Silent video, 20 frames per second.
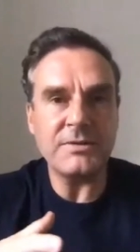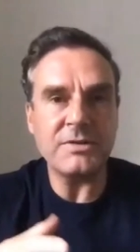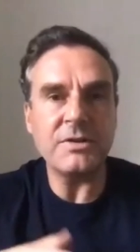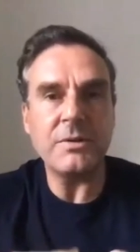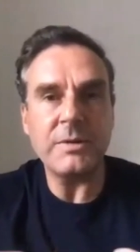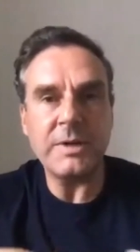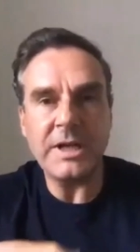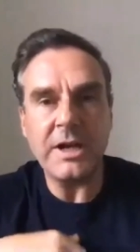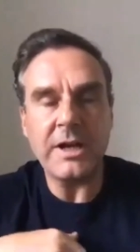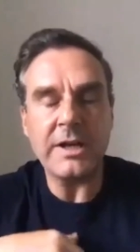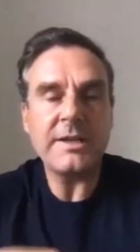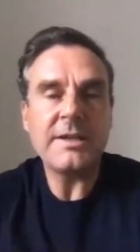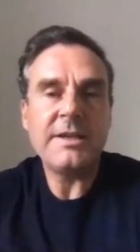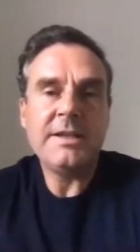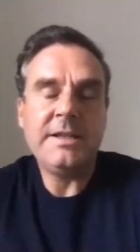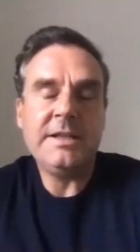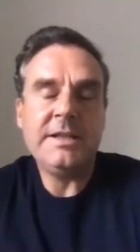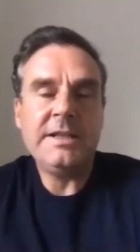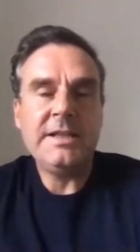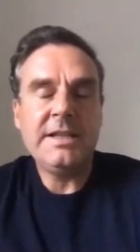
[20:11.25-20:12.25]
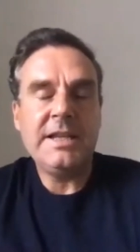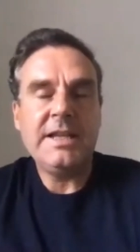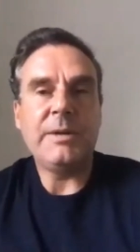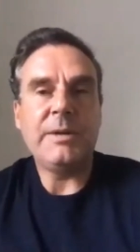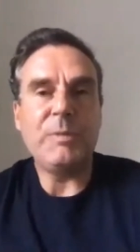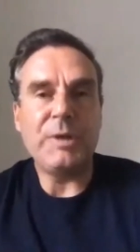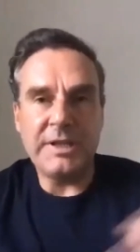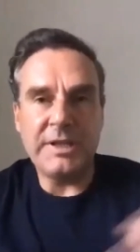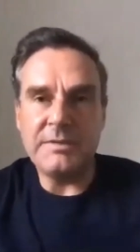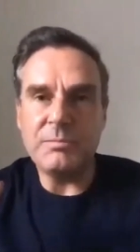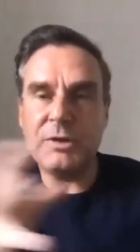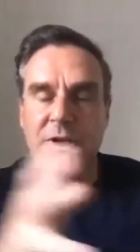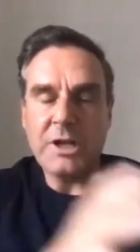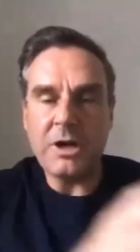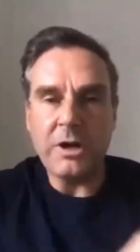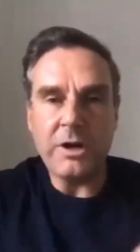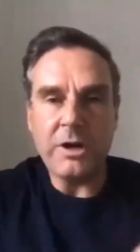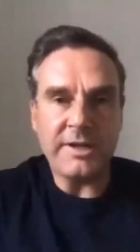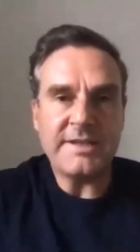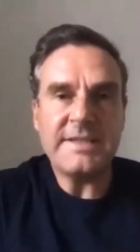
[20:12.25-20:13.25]
So I got, and we'd we'd
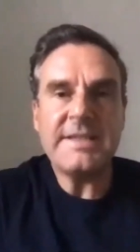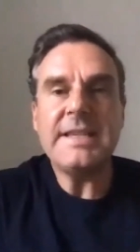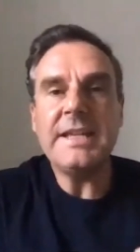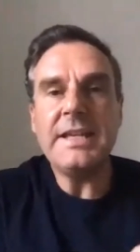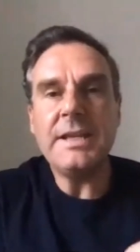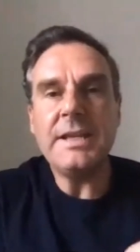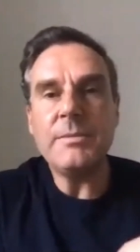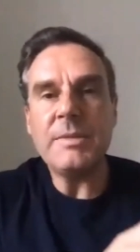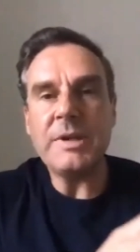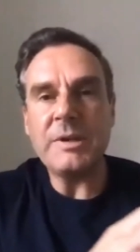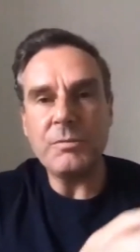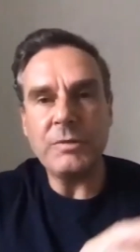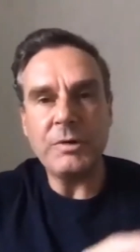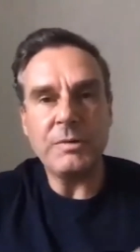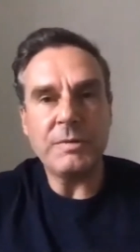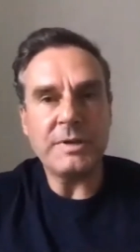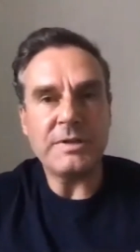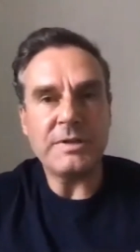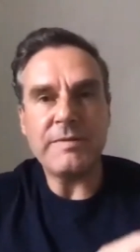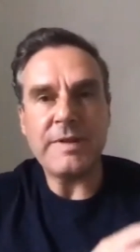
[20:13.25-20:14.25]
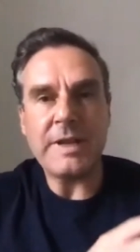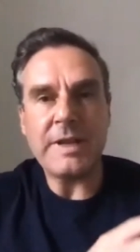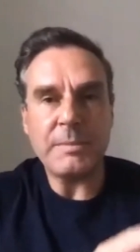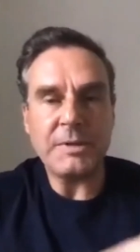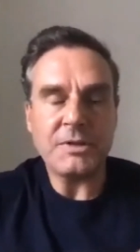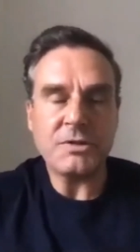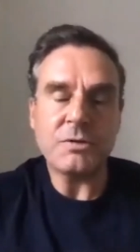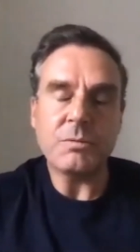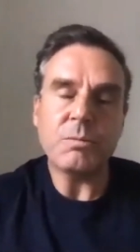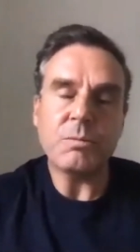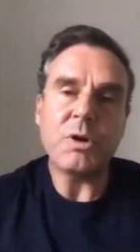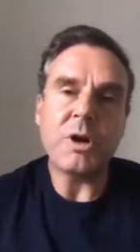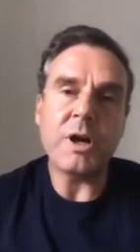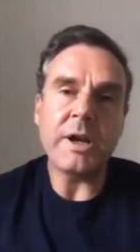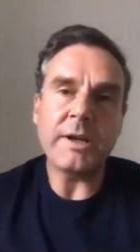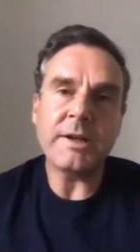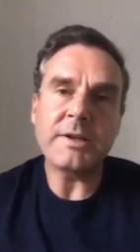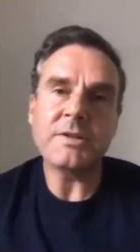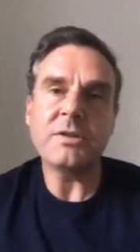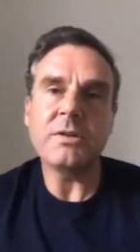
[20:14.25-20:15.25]
hired a team and we were developing some
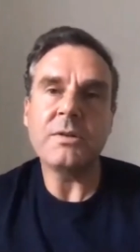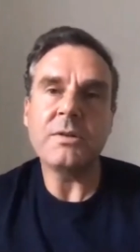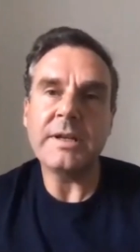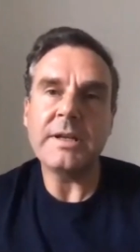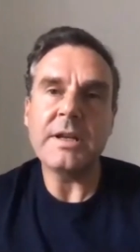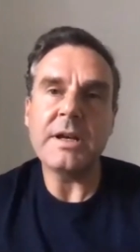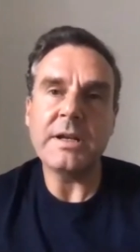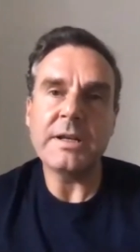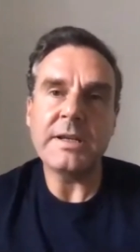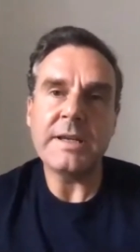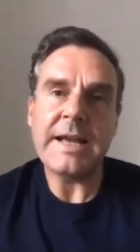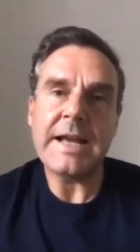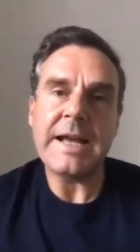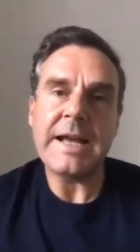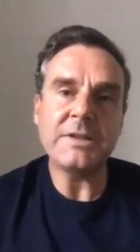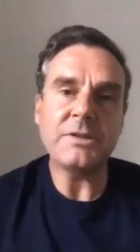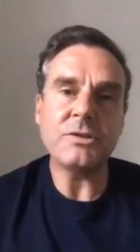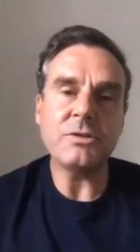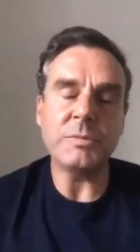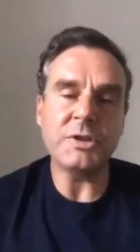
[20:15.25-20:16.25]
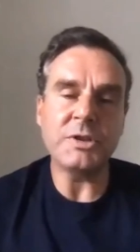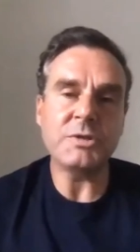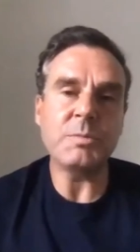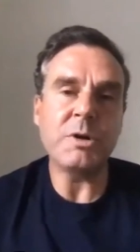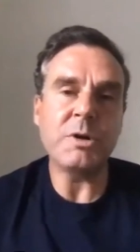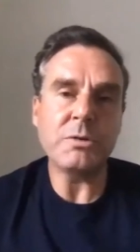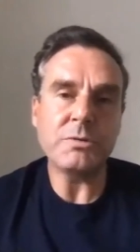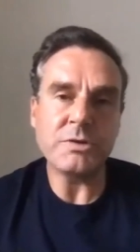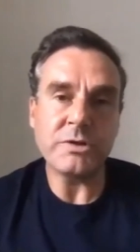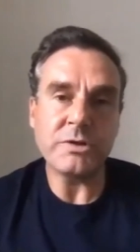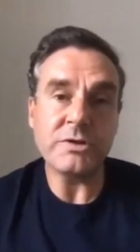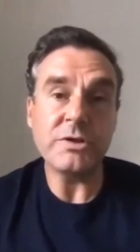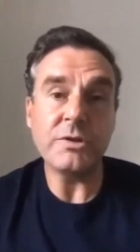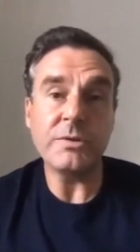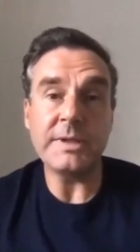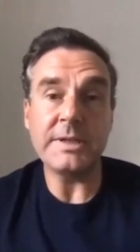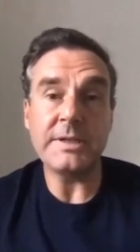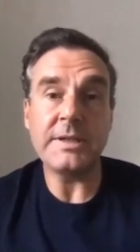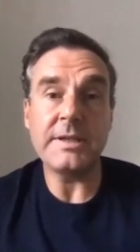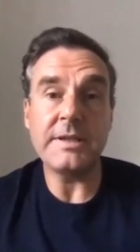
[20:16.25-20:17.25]
products. So I, would had some exposure to
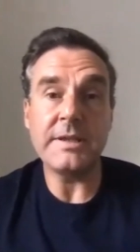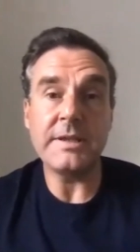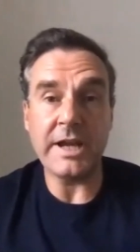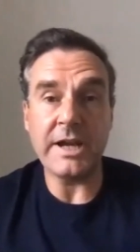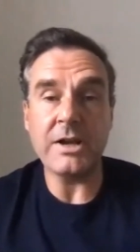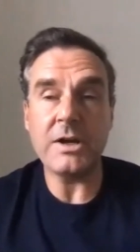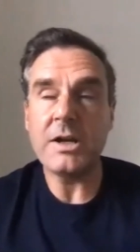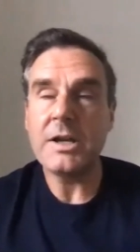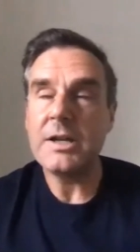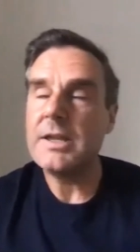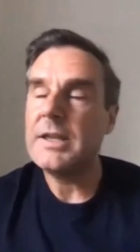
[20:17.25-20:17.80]
it there.